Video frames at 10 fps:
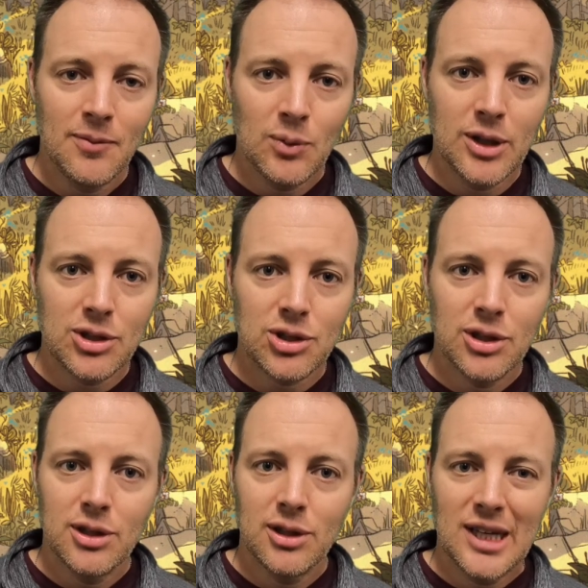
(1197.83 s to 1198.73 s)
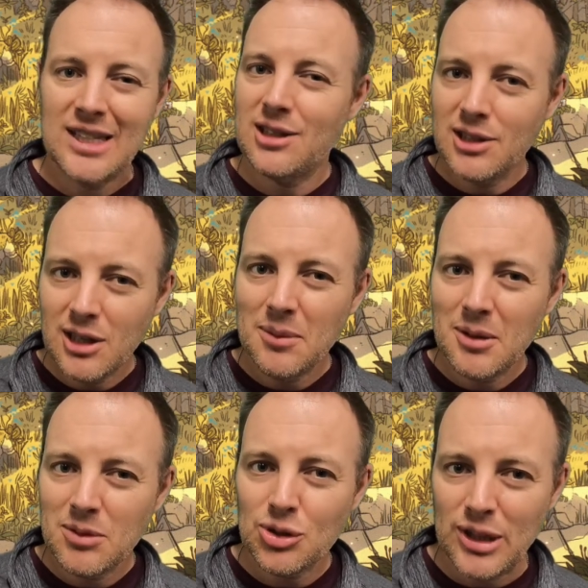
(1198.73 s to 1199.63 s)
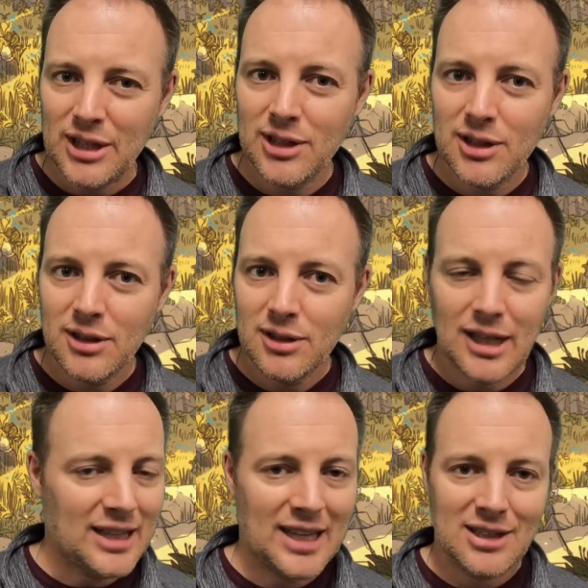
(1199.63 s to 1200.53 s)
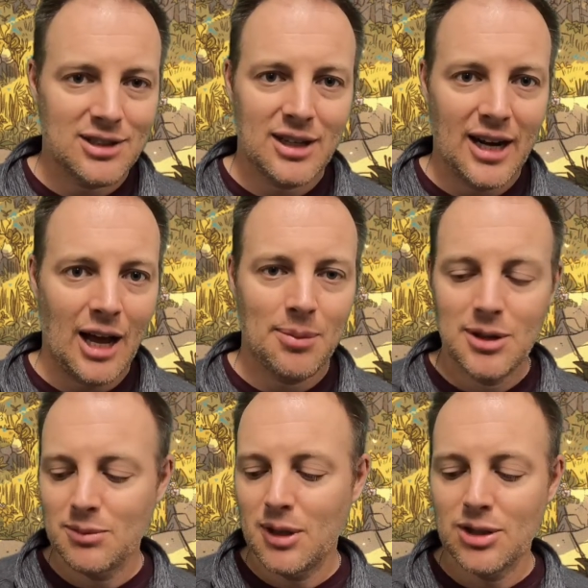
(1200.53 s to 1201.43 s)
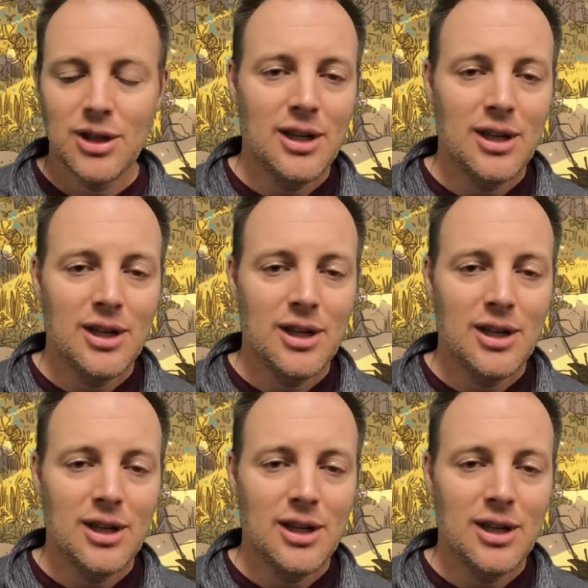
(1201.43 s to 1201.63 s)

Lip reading: which is a little bit trickier. That does not happen as much.